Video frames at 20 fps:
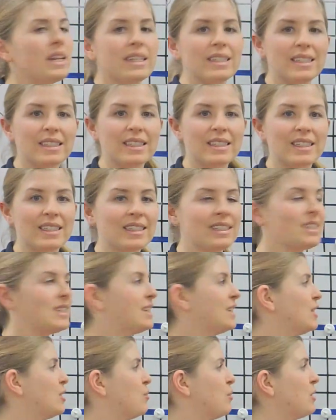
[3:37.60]
what is the
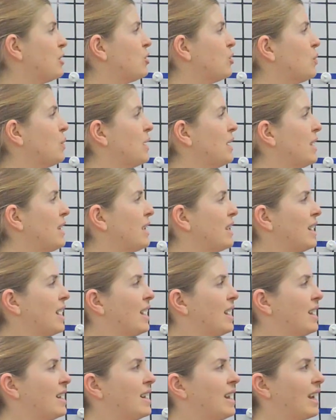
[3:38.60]
distance
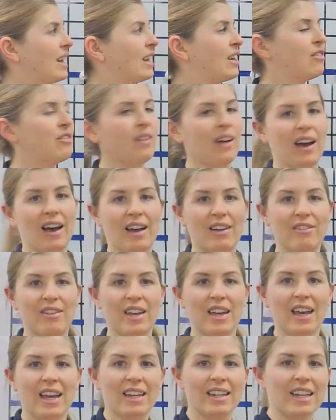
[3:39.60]
between negative
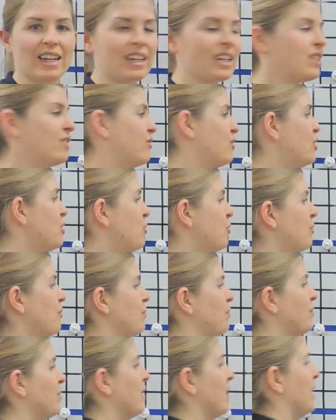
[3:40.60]
5 and negative 2?
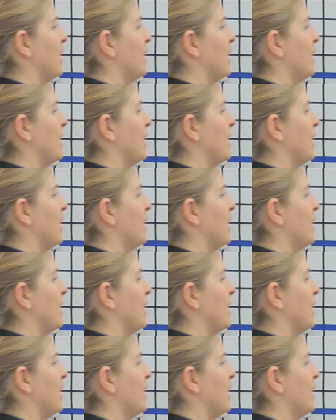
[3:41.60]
